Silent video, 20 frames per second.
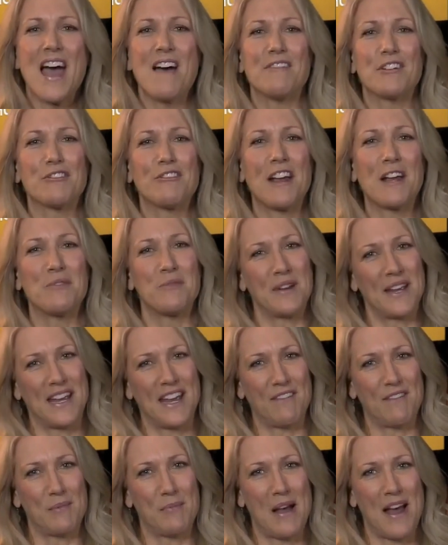Have a great
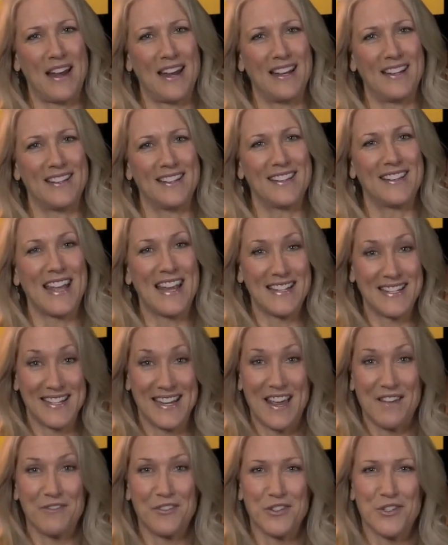week, everybody. Thanks
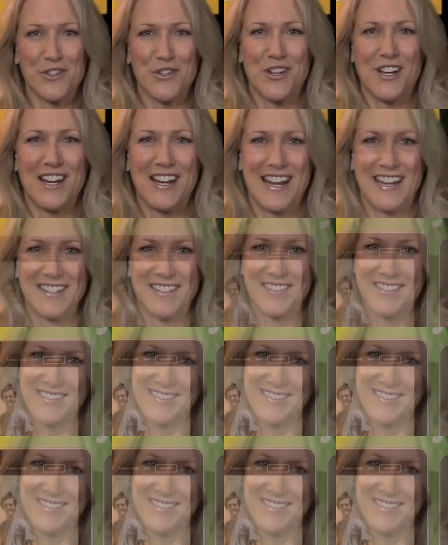again for tuning